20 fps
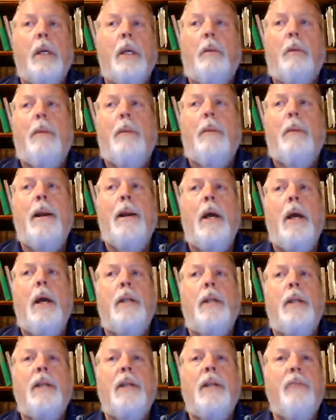But to my
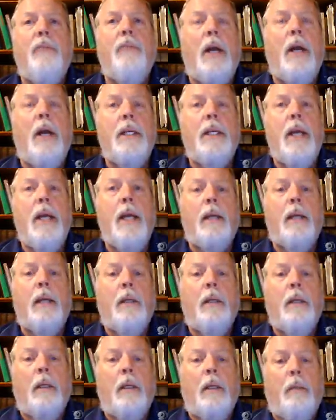knowledge, have not yet
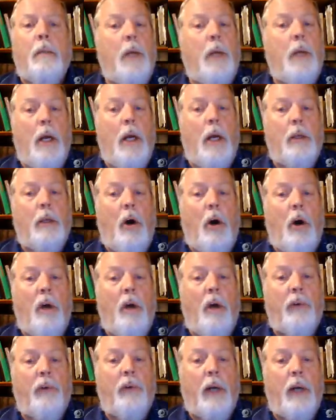begun to
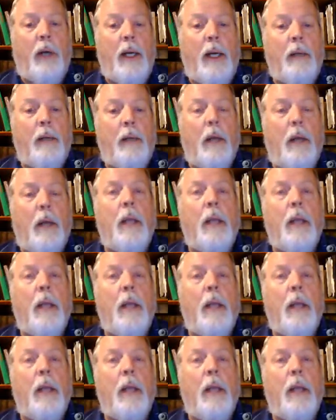offer a